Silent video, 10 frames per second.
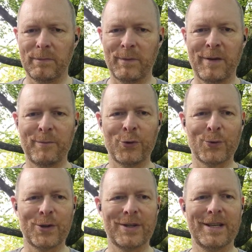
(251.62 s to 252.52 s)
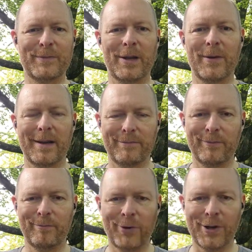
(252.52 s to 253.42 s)
If Paul's watching this, by the way,
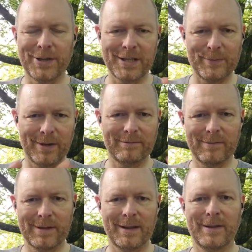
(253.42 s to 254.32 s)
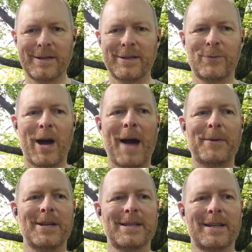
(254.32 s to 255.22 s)
apologies, but this is what
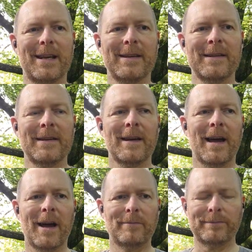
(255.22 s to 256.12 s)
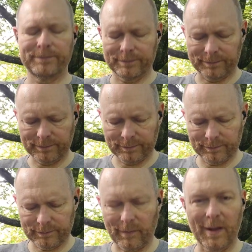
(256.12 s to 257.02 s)
happened yesterday.
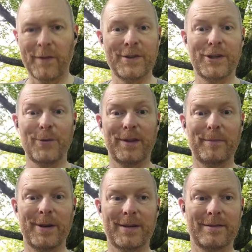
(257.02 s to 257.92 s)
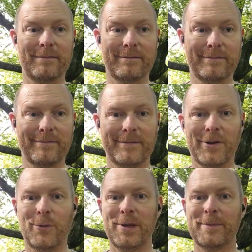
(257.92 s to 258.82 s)
Nothing to do with the person
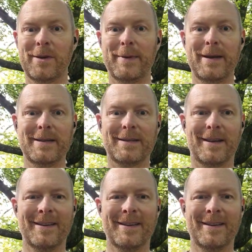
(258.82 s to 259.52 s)
who we spoke about yesterday.